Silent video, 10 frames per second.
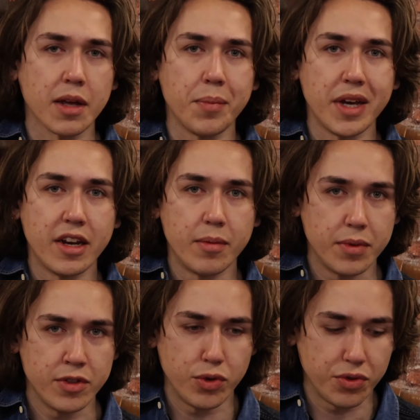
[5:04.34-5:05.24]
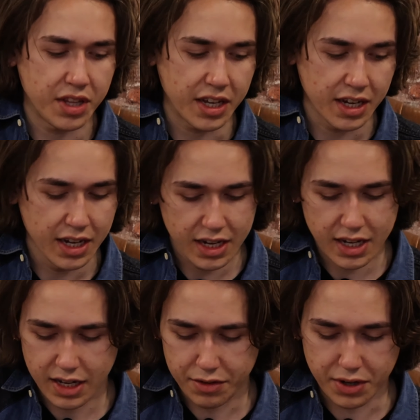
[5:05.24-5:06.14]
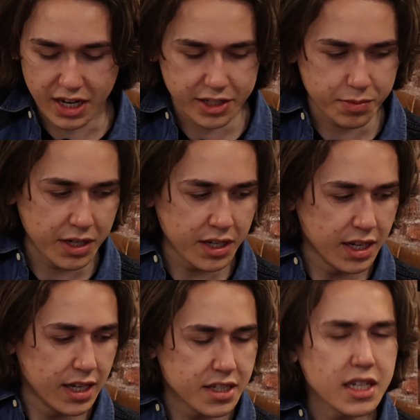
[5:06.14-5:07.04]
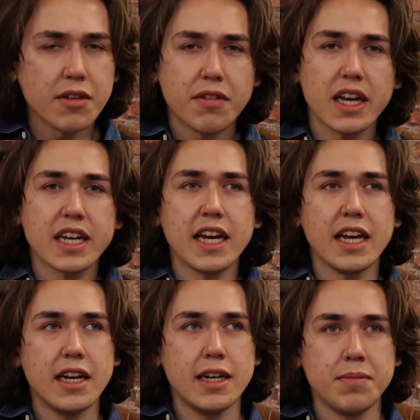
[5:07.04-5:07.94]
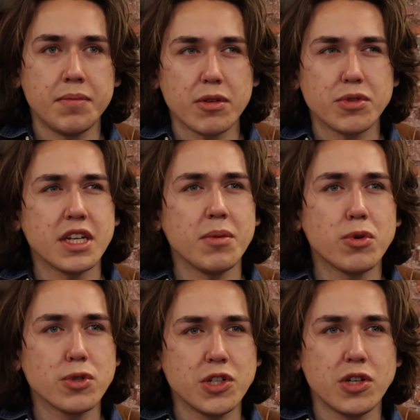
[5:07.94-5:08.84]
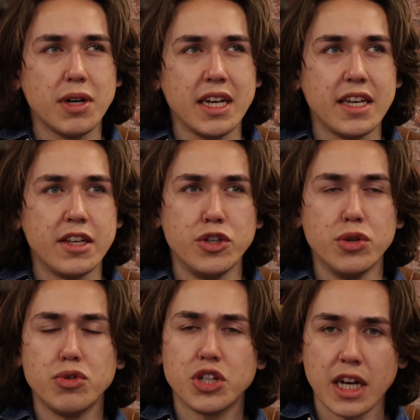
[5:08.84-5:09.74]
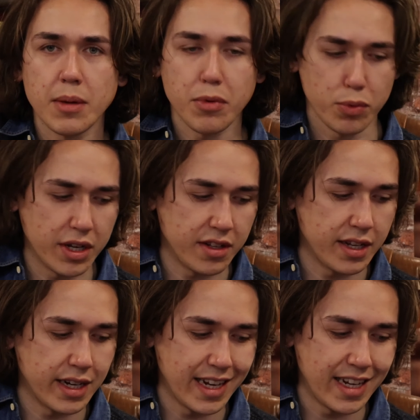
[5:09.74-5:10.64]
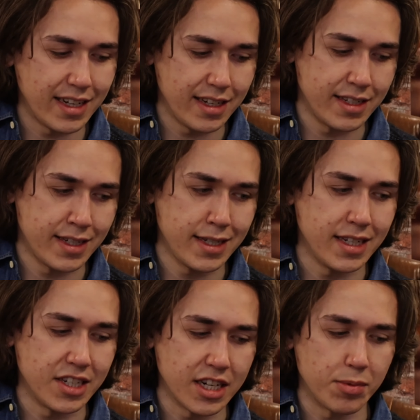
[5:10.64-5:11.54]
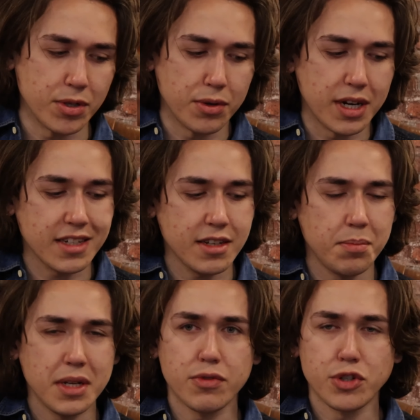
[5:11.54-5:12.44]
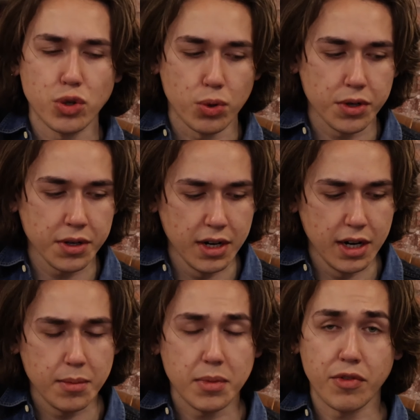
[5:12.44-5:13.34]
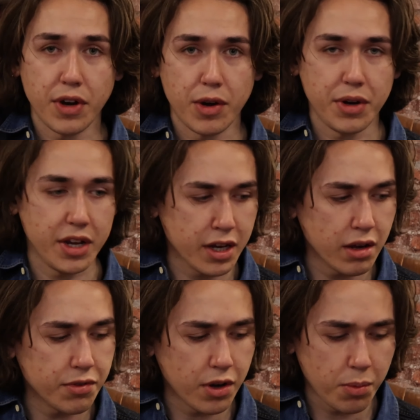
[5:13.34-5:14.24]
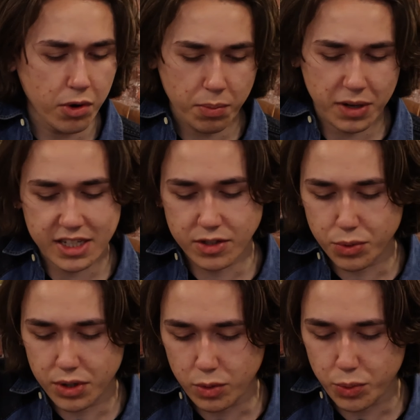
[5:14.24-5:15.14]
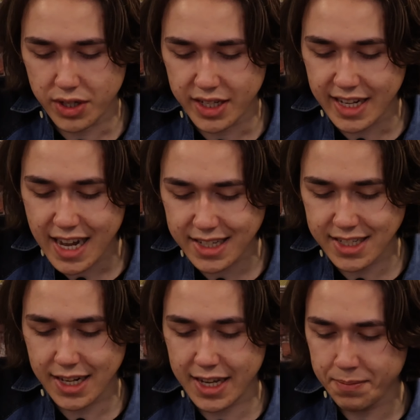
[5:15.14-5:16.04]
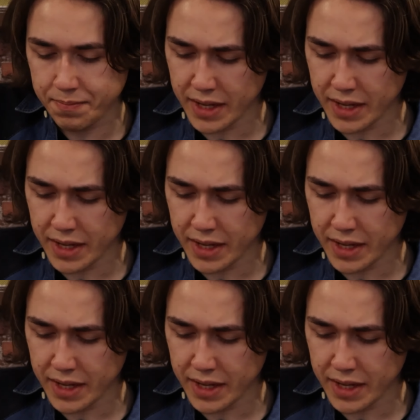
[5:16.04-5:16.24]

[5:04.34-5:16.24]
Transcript: like medium to thick, if you ask me. It's kind of like a, I'd say more so a U shape rather than a C shape. So it has a bit of shoulder, but very comfortable, plays really nicely.